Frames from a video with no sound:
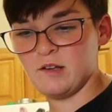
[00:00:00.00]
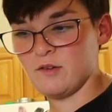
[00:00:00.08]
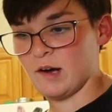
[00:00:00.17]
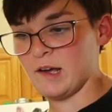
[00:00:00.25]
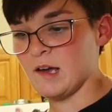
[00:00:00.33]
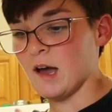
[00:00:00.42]
new.
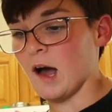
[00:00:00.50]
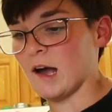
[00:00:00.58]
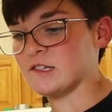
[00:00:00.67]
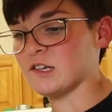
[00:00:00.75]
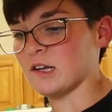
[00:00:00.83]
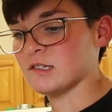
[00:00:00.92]

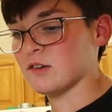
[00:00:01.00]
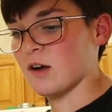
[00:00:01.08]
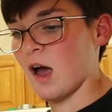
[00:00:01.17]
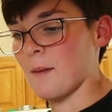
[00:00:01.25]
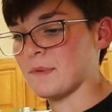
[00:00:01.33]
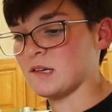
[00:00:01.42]
I just so
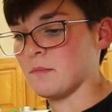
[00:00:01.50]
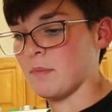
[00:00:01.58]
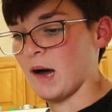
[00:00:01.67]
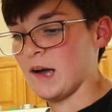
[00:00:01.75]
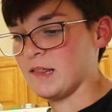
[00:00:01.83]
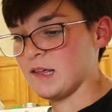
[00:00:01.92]
happened to
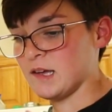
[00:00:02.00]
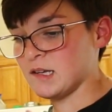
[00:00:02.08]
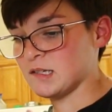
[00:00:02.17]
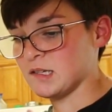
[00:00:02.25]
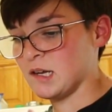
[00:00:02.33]
buy this,